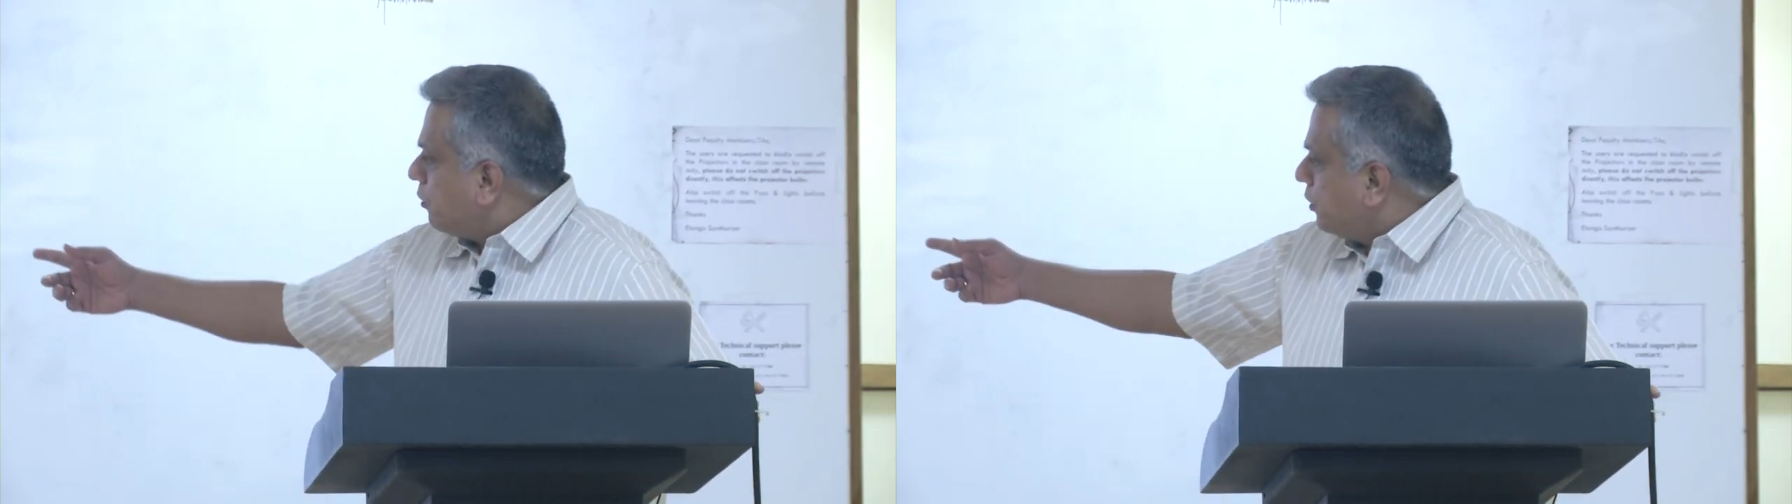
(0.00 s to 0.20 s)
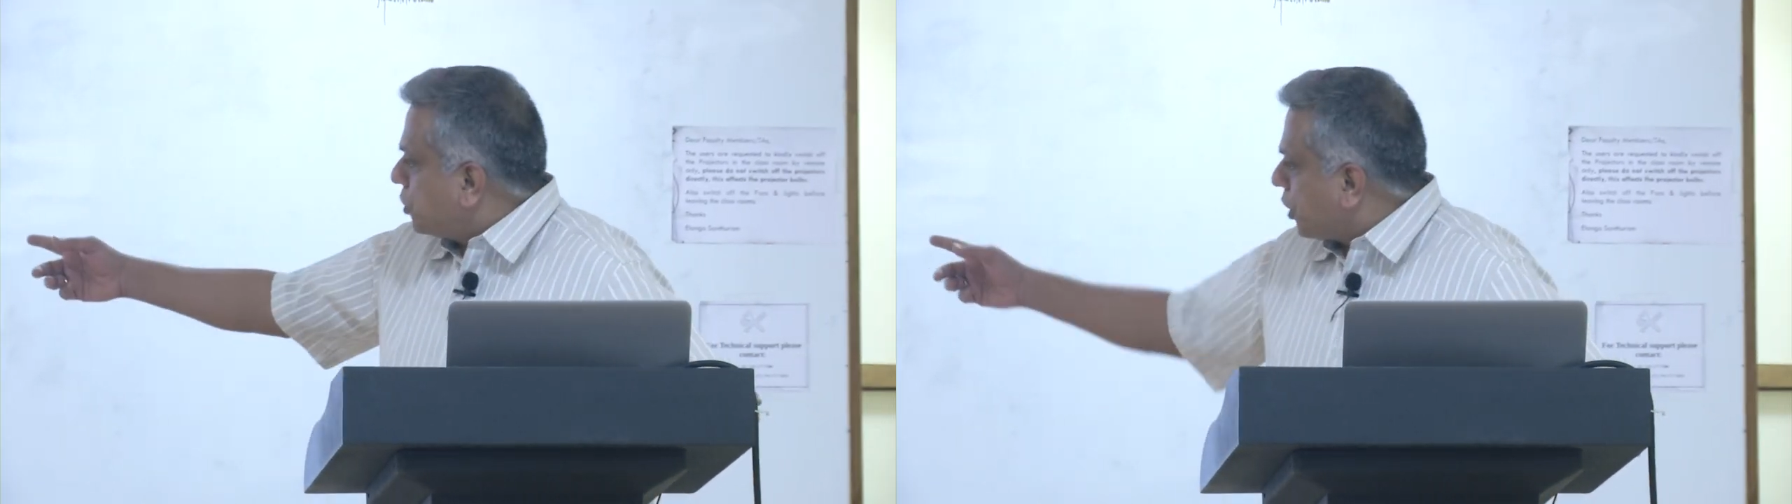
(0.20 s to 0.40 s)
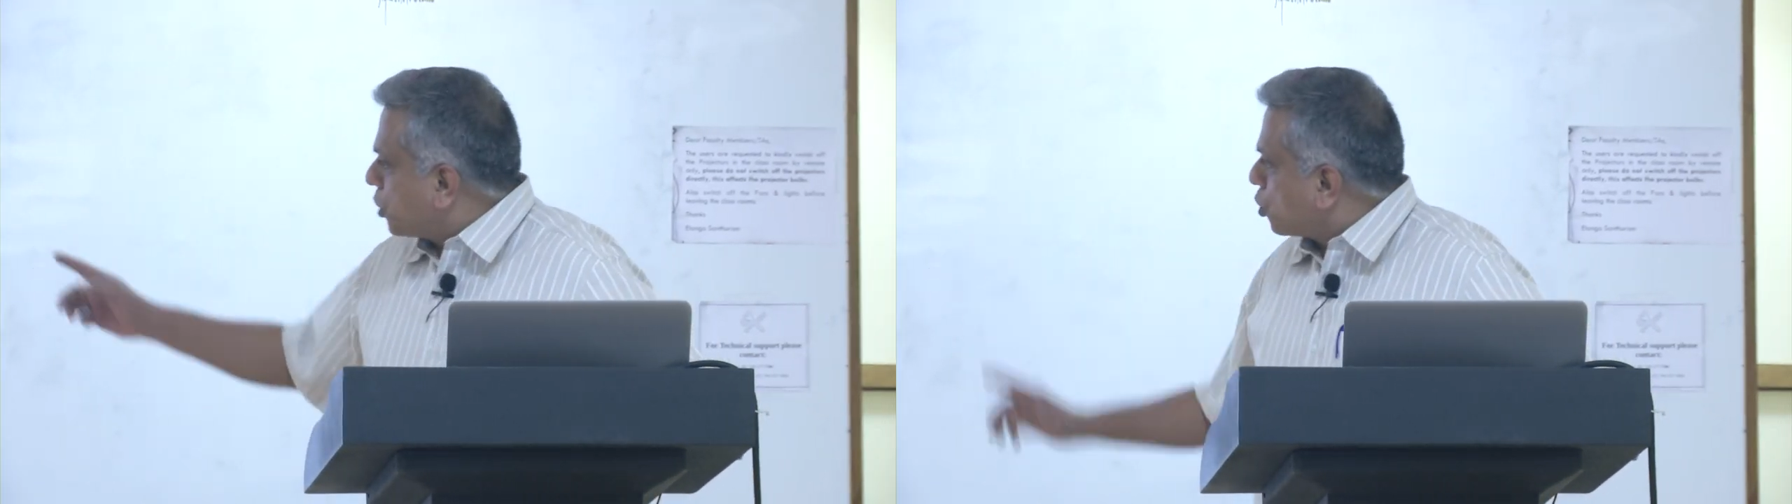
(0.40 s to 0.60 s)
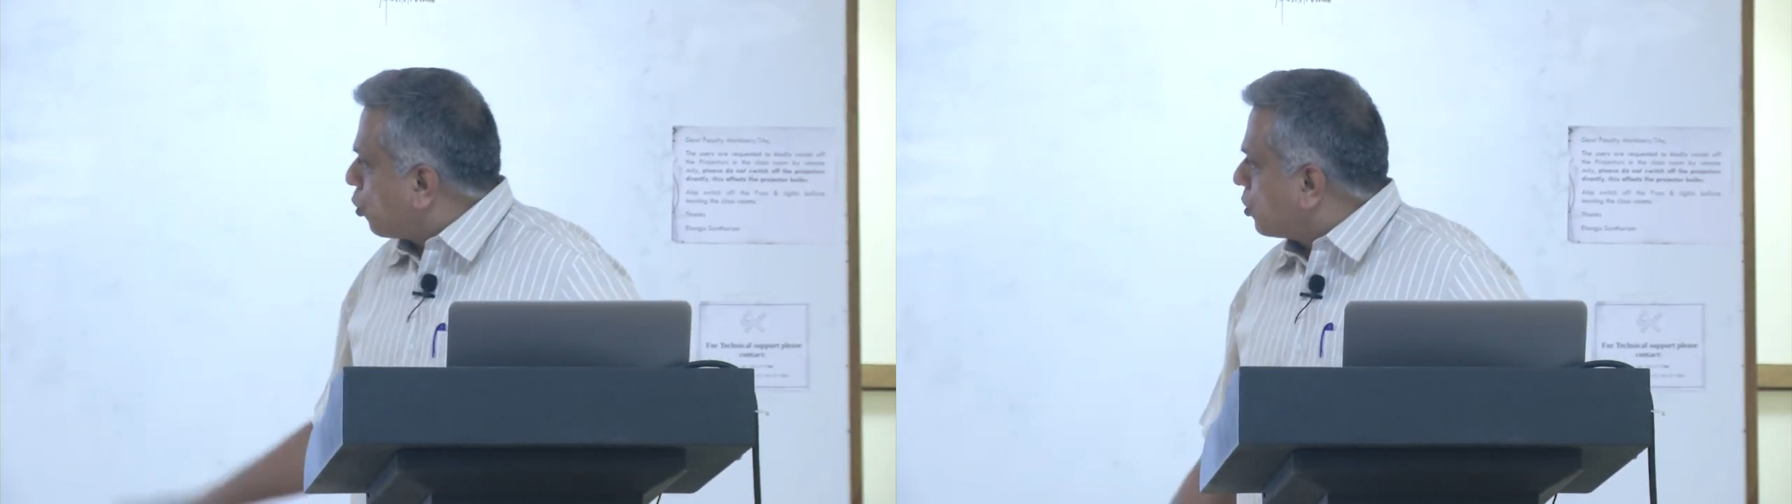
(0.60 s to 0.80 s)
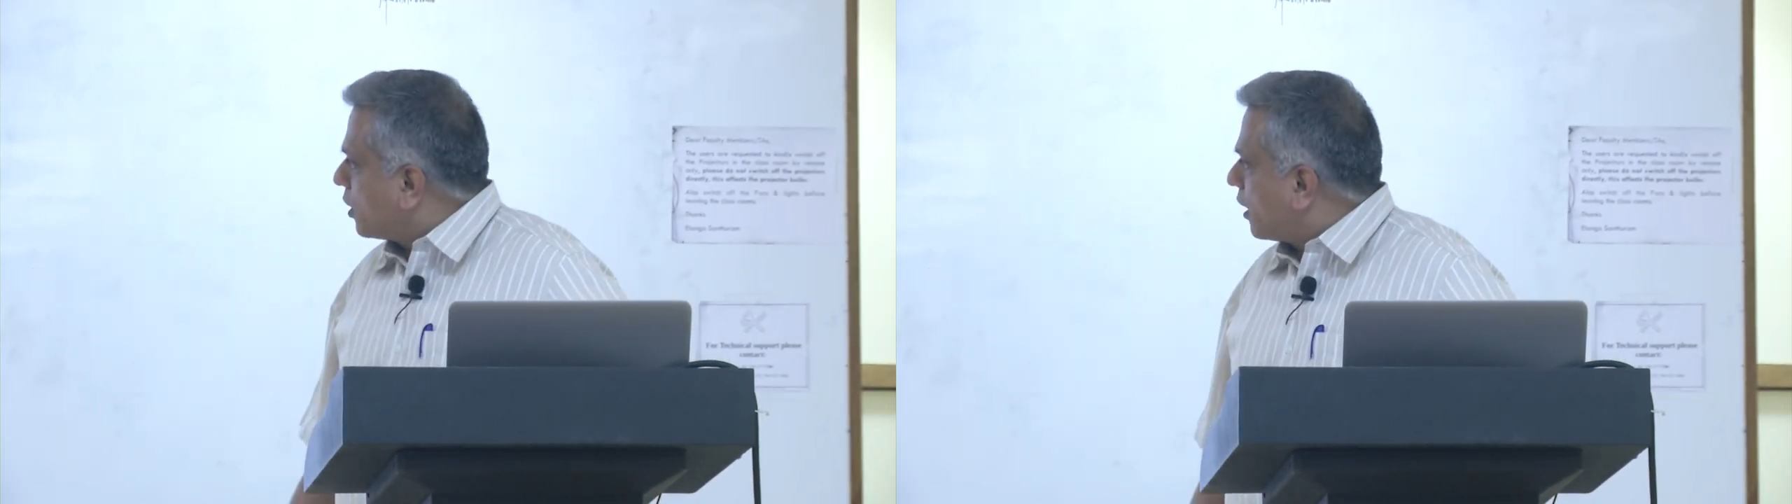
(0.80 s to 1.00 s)
Vicsek
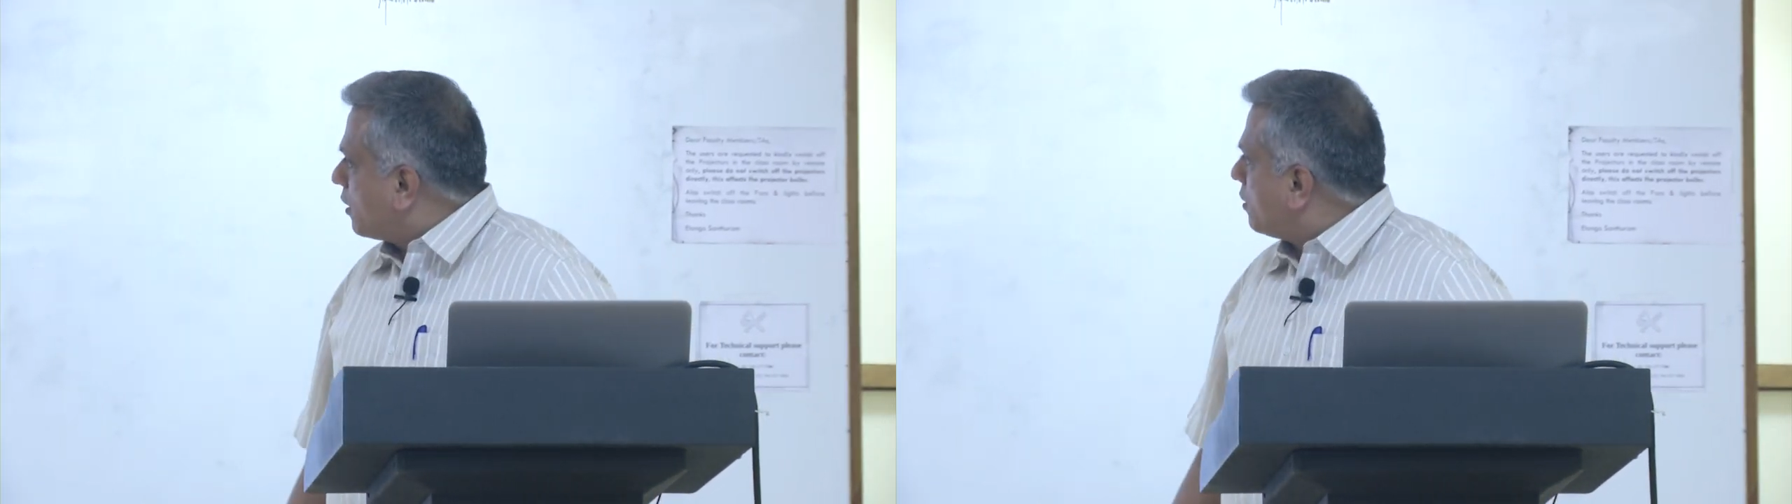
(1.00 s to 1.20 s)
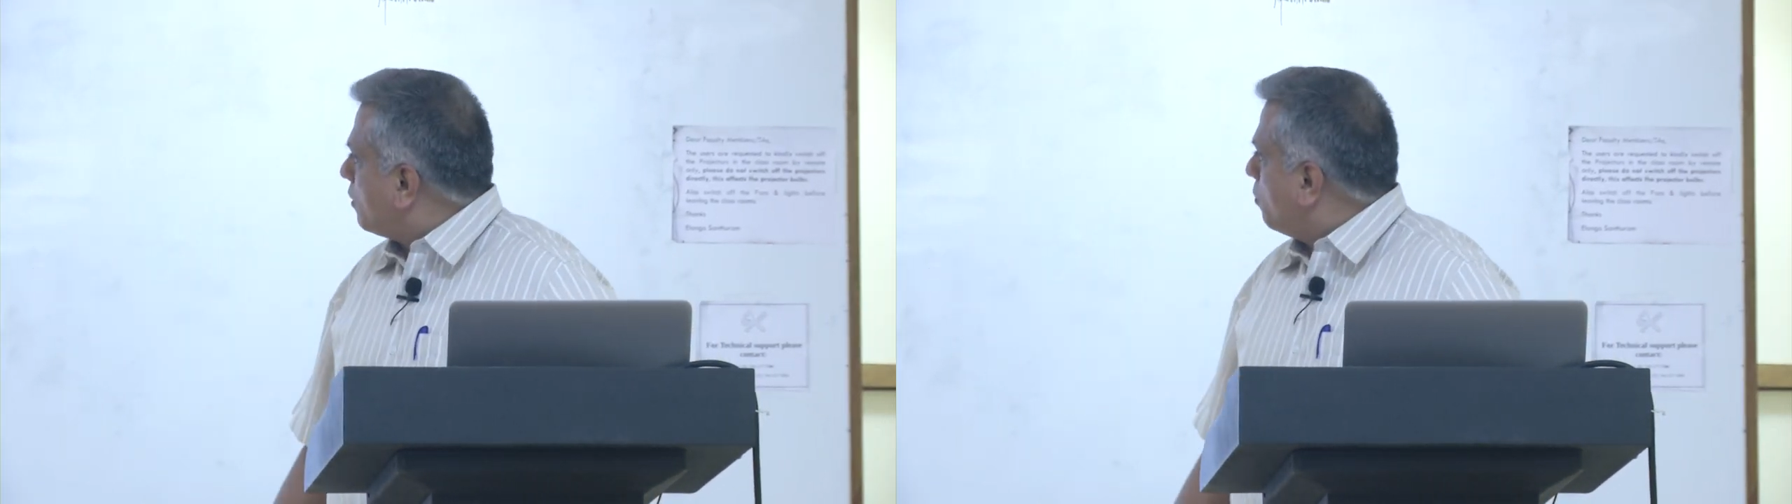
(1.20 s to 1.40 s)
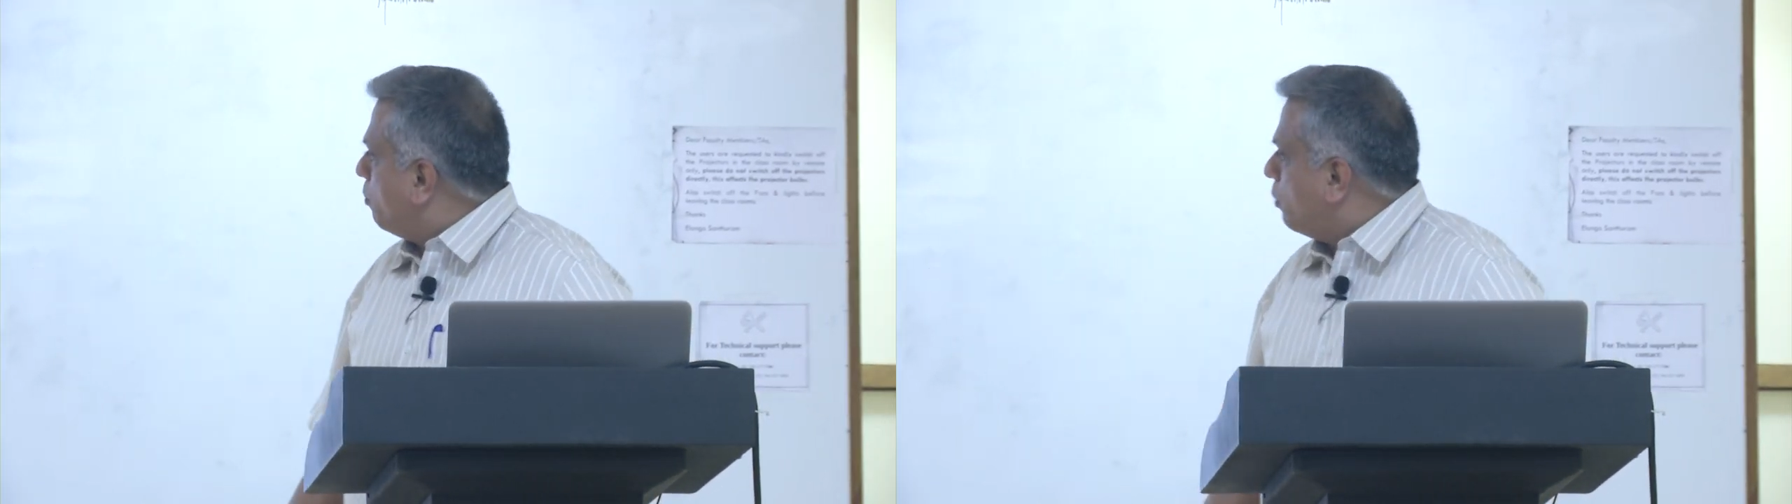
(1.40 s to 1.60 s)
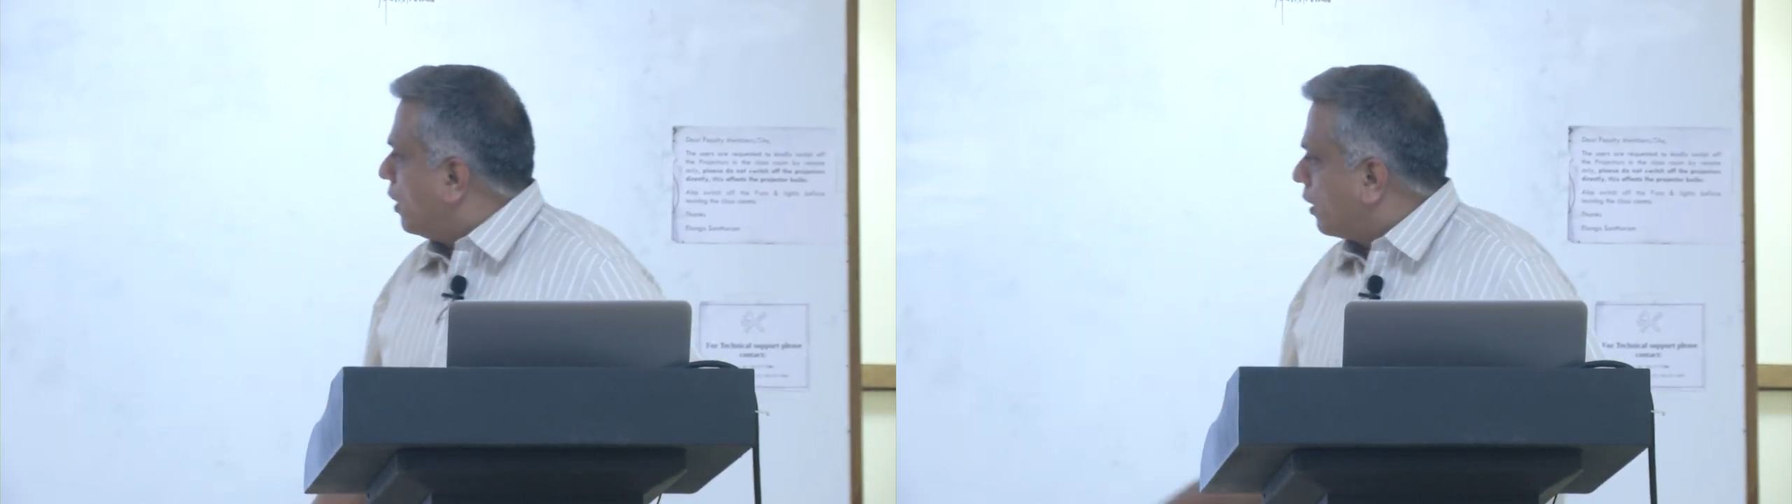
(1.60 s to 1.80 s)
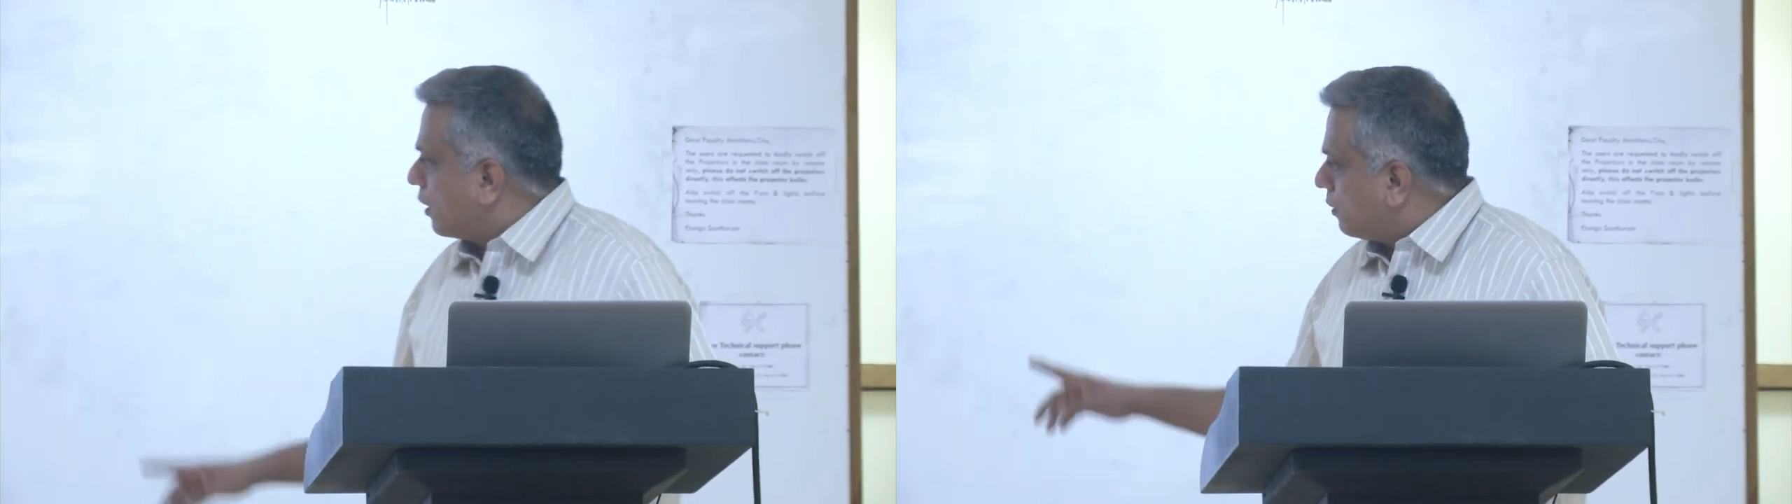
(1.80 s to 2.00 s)
showed that
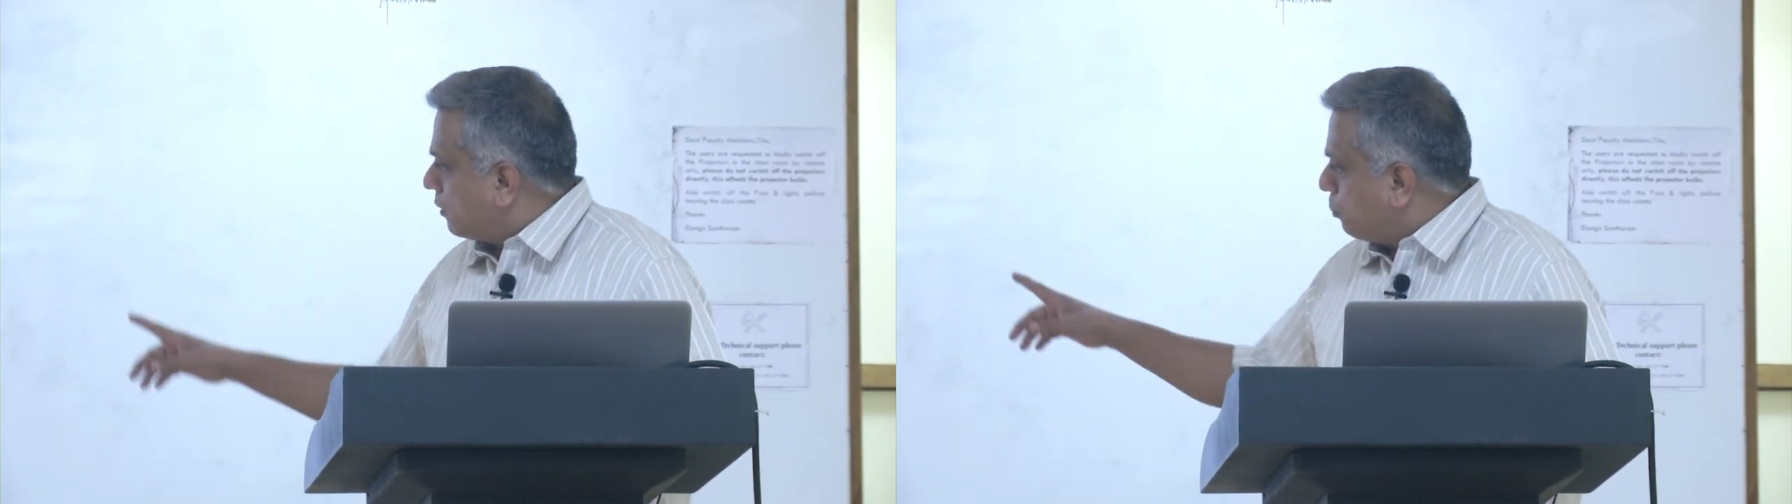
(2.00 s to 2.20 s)
uh,